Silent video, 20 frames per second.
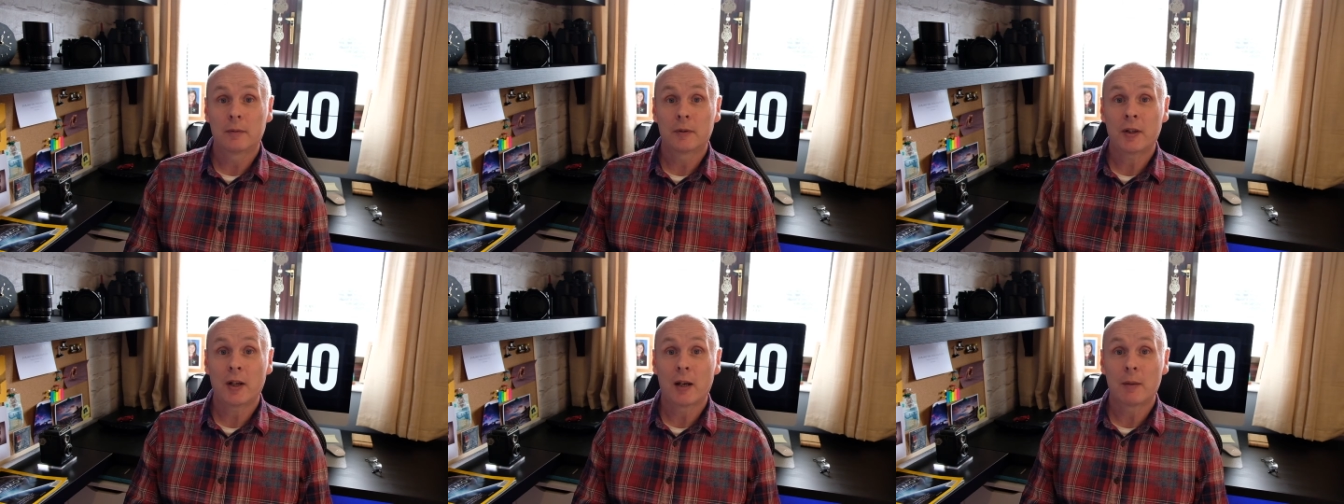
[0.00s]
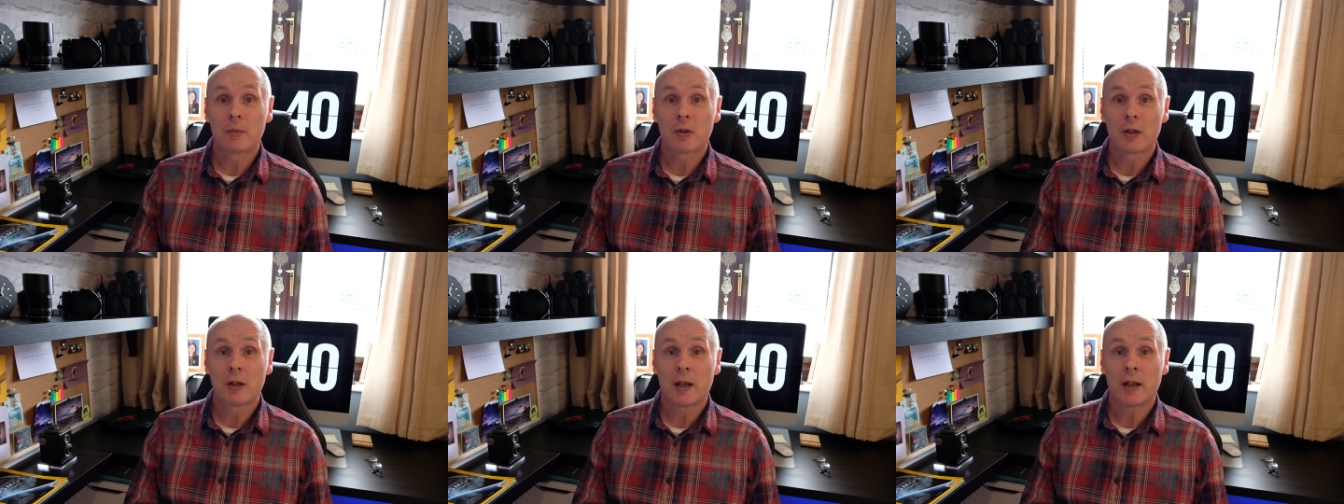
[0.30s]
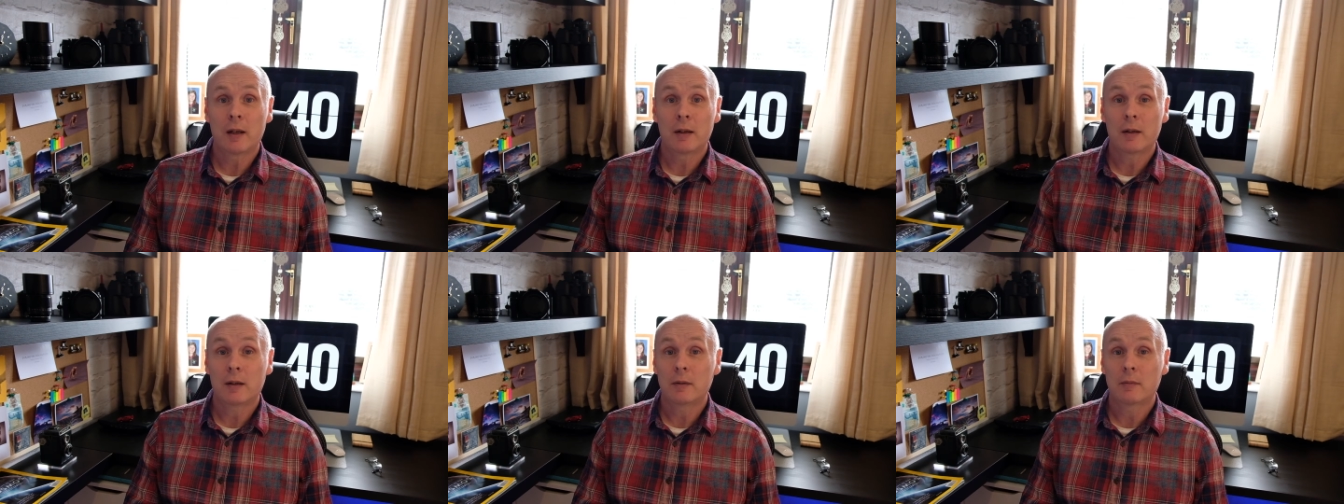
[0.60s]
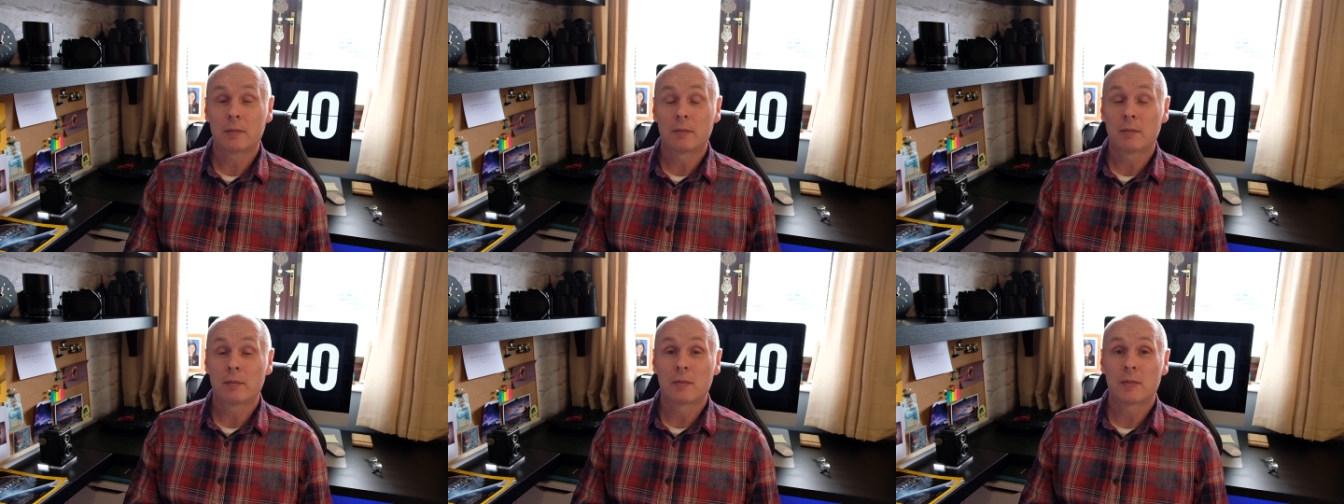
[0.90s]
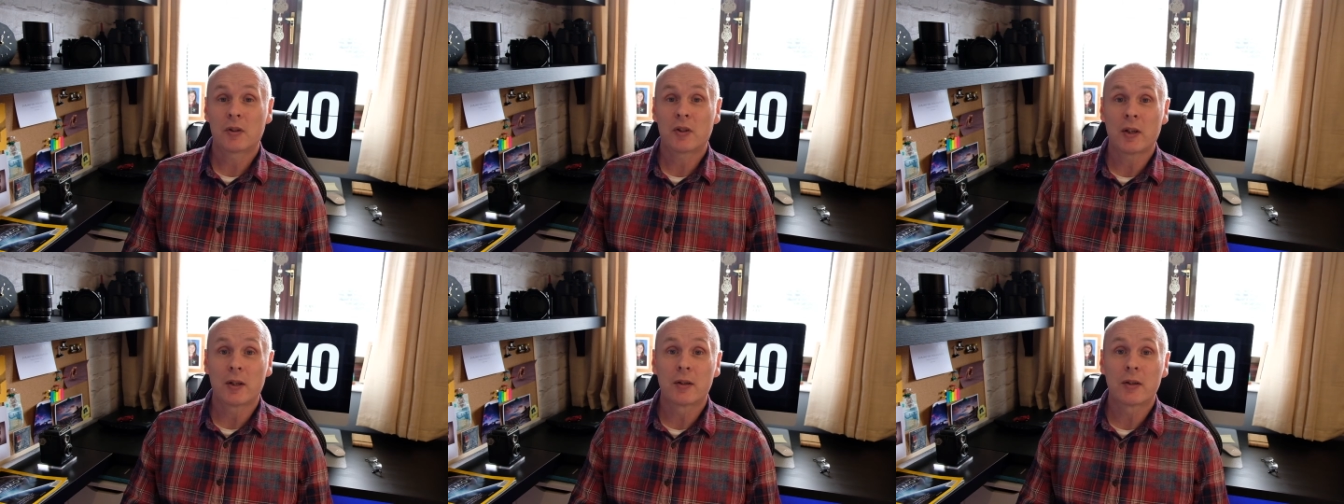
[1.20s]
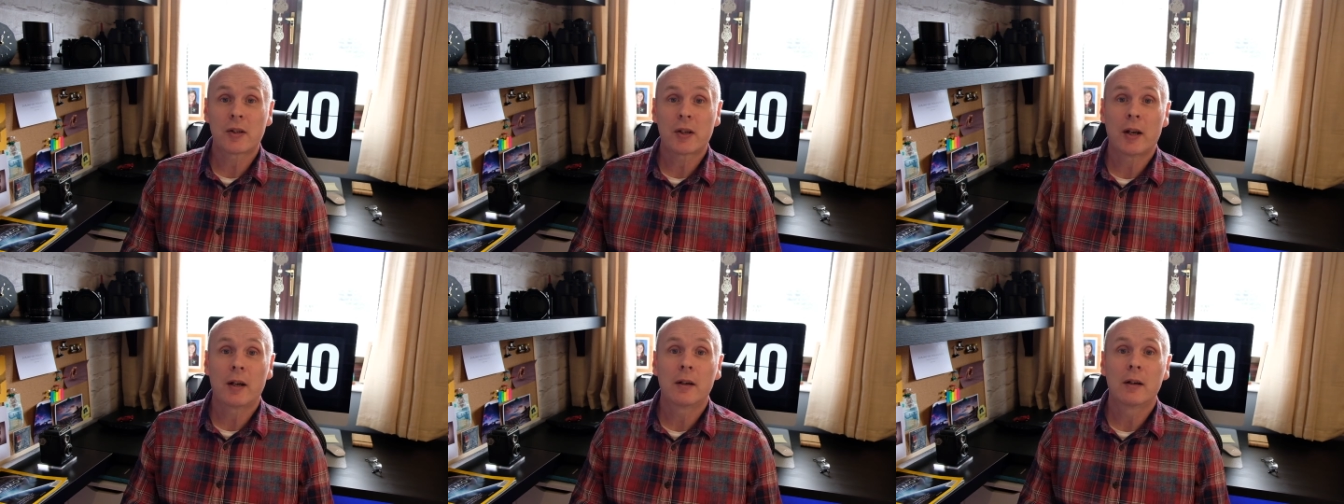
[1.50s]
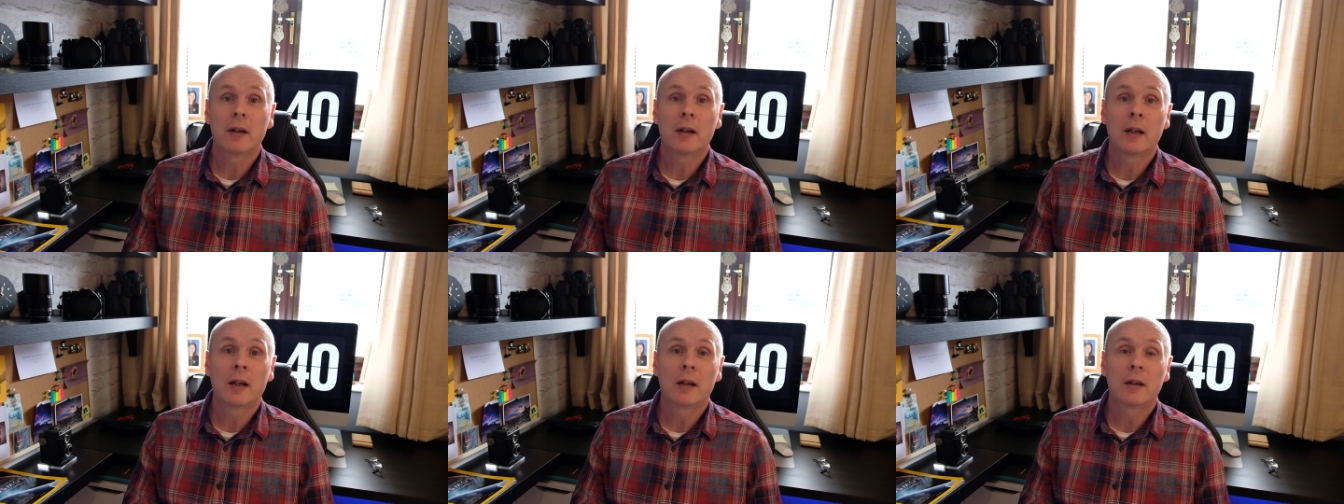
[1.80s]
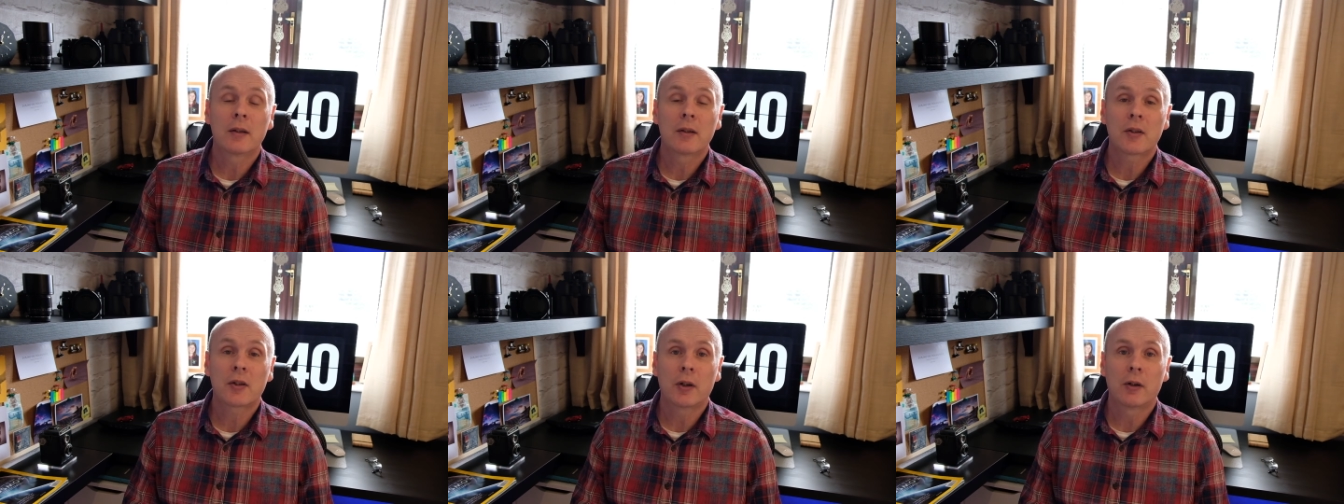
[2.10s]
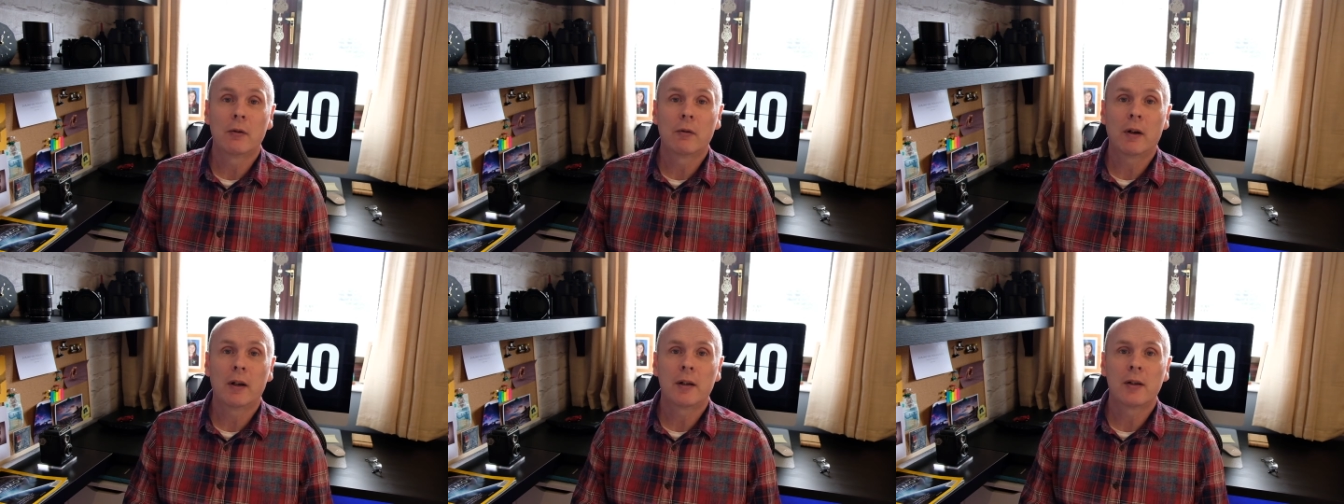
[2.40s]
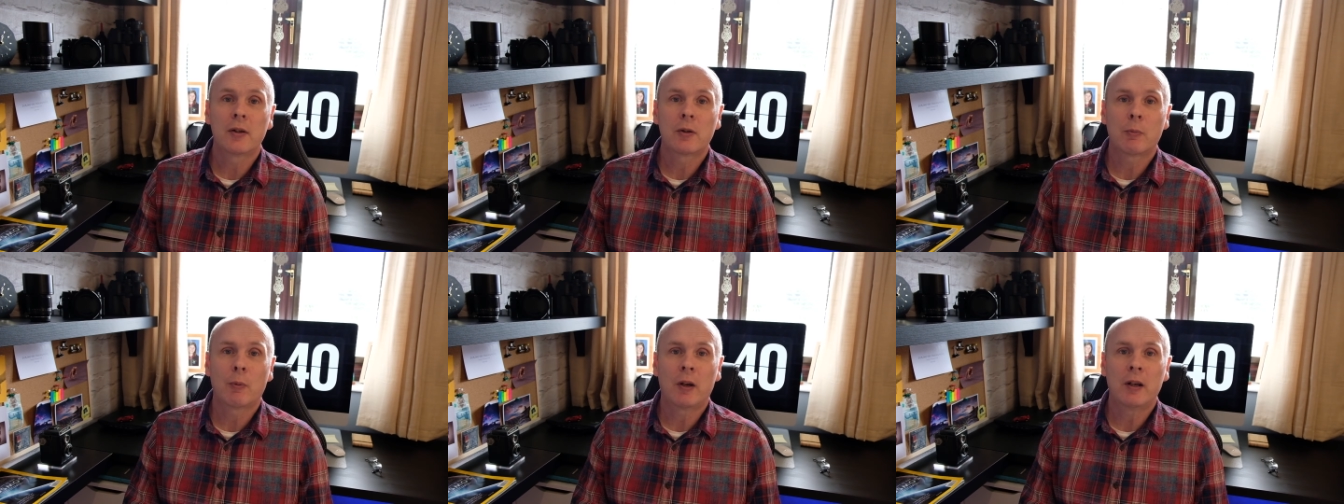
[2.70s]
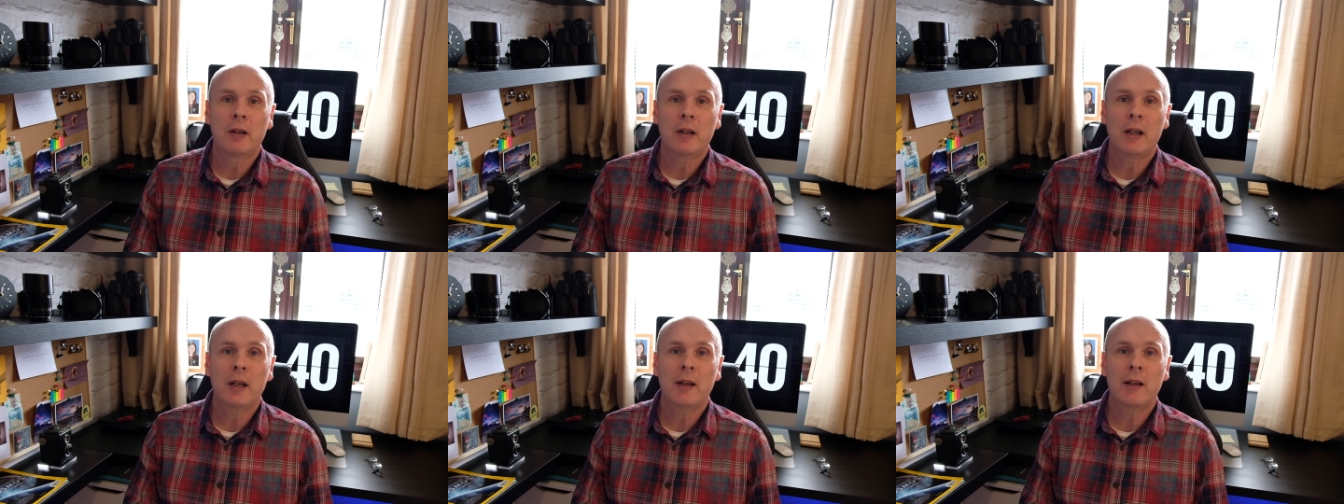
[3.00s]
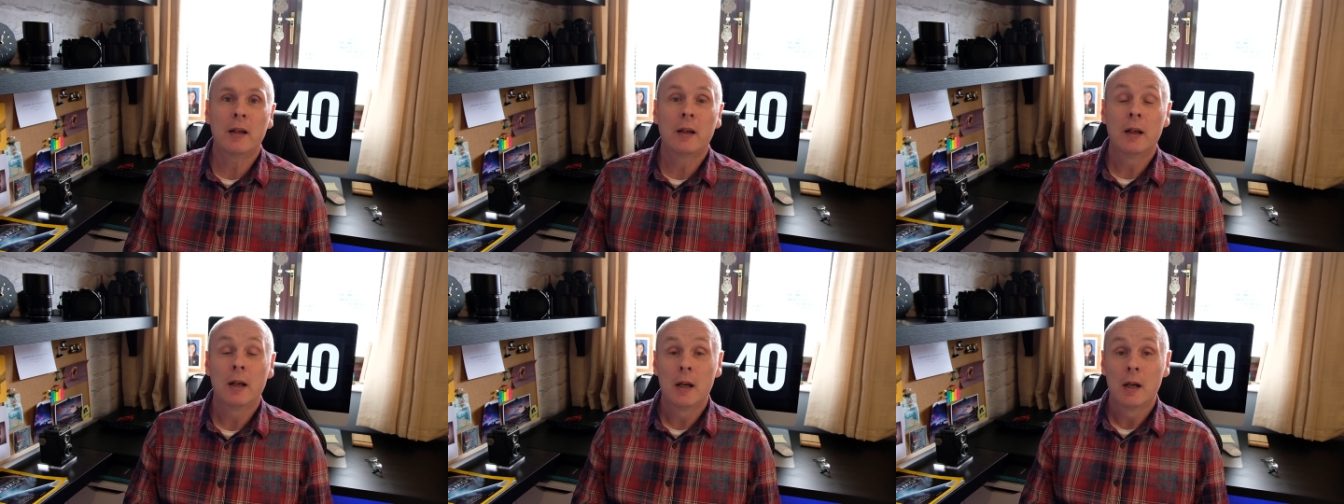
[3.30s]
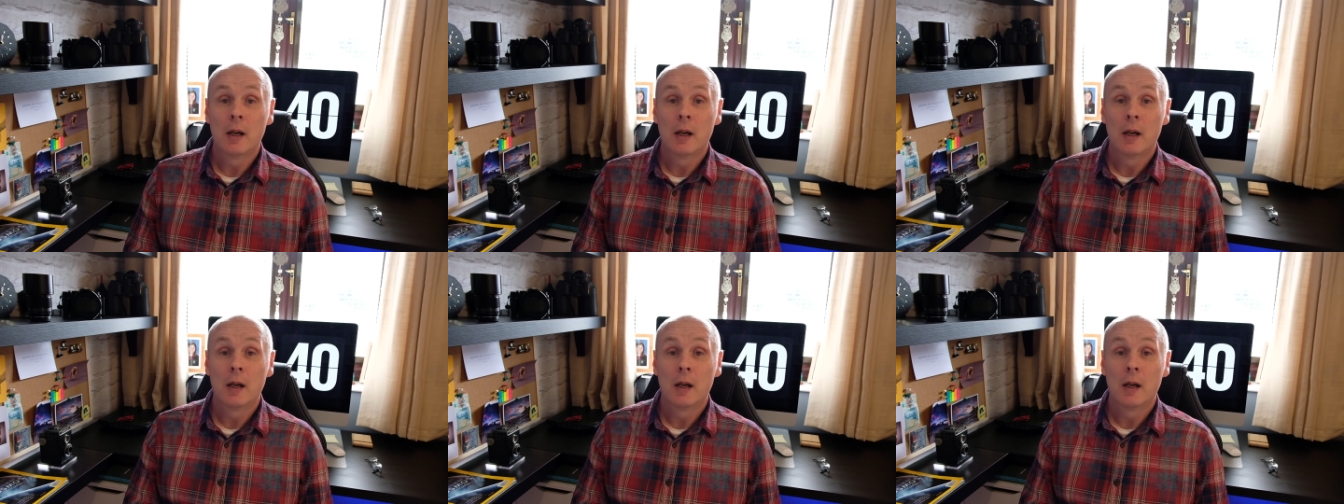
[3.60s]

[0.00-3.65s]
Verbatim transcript: times like sunset and sunrise when the